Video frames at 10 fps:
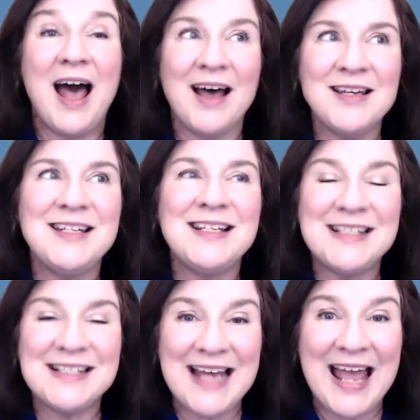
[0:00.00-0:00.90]

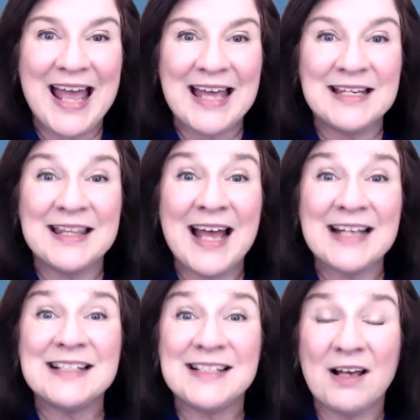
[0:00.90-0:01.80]
Understand
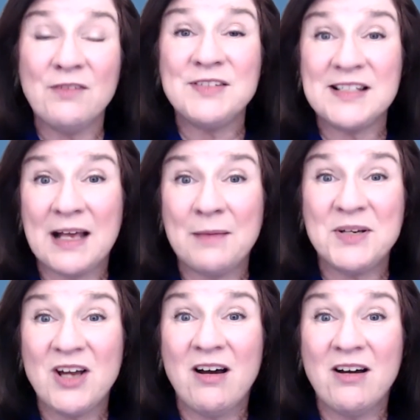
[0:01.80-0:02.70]
that
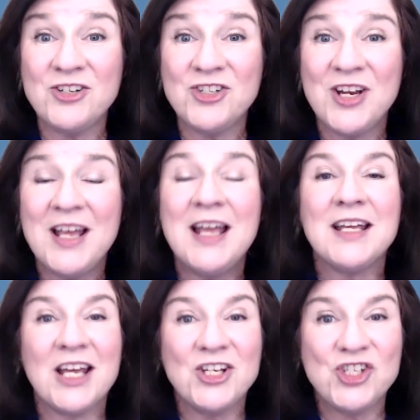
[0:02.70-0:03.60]
self-sabotage
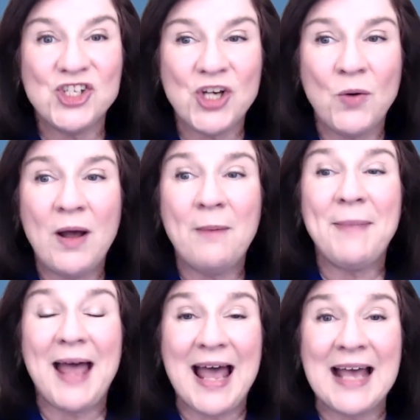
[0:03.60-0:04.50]
can show
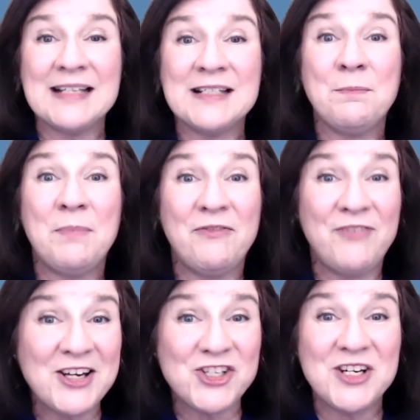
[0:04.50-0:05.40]
up as
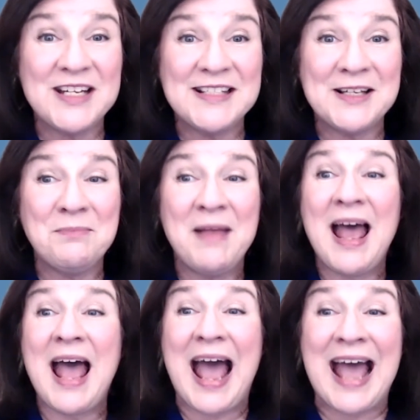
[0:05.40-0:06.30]
perfectionism
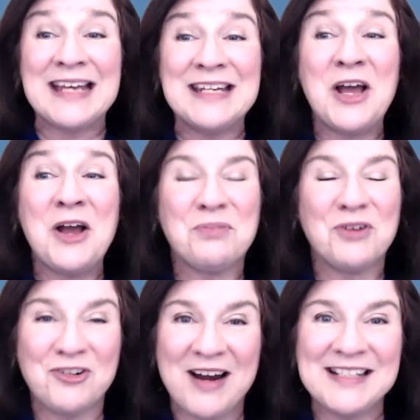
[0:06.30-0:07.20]
and
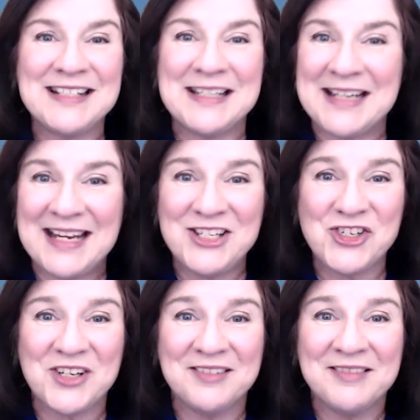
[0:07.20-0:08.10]

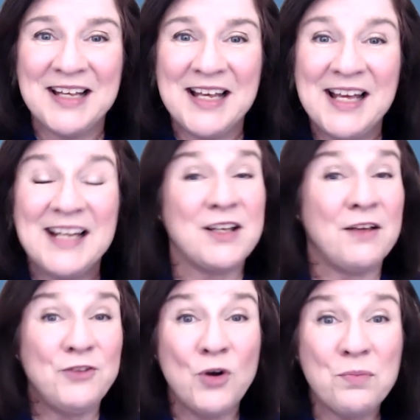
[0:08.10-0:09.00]
procrastination. So
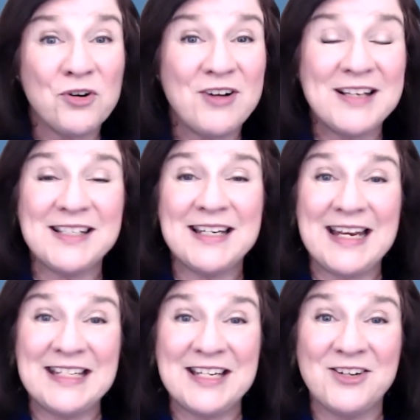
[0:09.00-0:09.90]
if you're
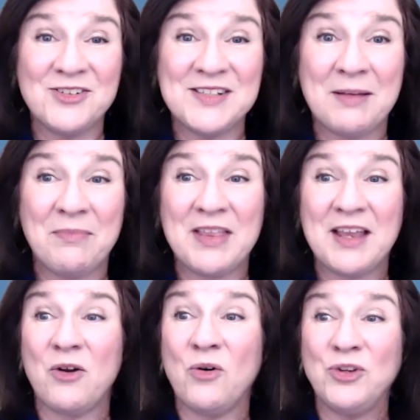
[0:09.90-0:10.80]
procrastinating on
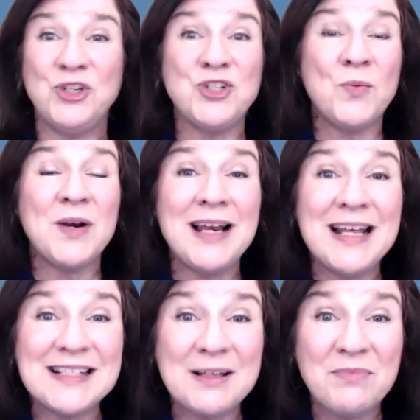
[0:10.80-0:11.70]
something, or you don't want to
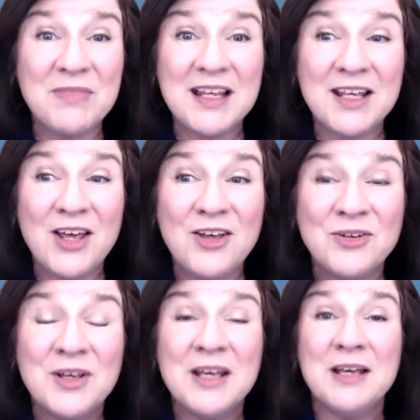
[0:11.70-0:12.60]
let something
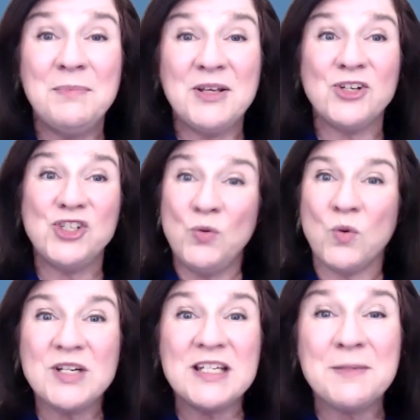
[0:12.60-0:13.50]
go because you
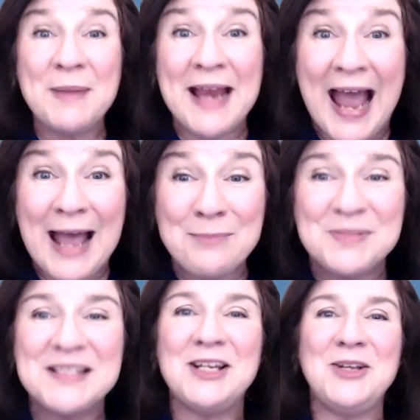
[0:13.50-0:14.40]
want it to be
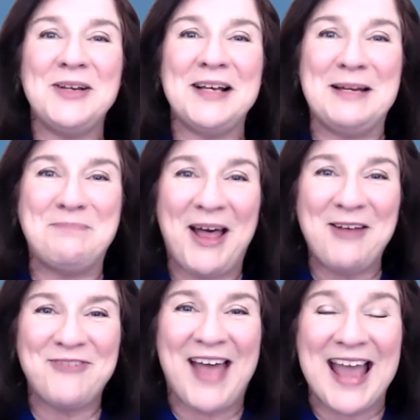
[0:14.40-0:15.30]
absolutely
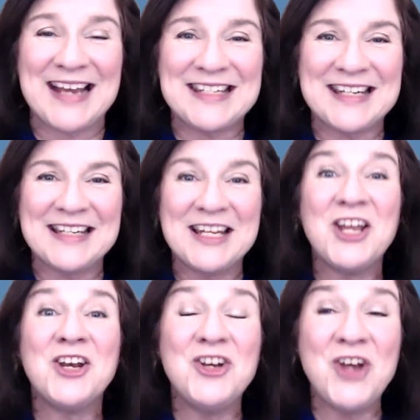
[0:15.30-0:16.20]
perfect,
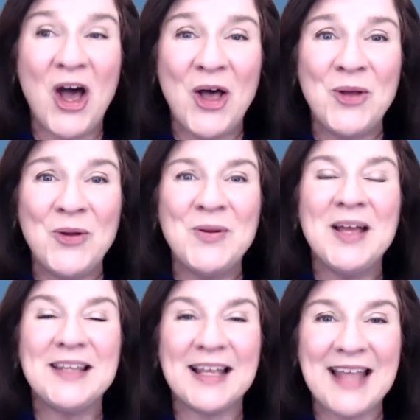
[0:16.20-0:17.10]
know
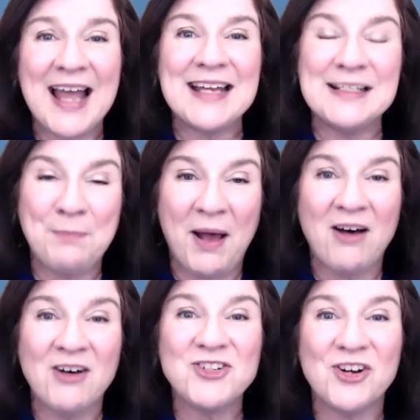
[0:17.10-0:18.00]
that that is
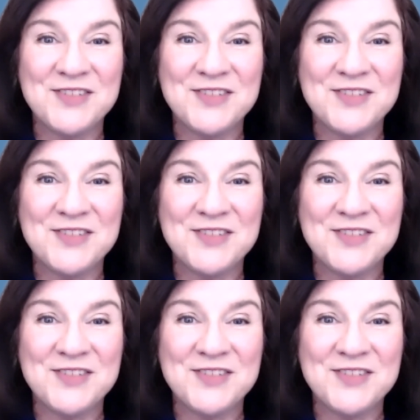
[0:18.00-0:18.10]
part of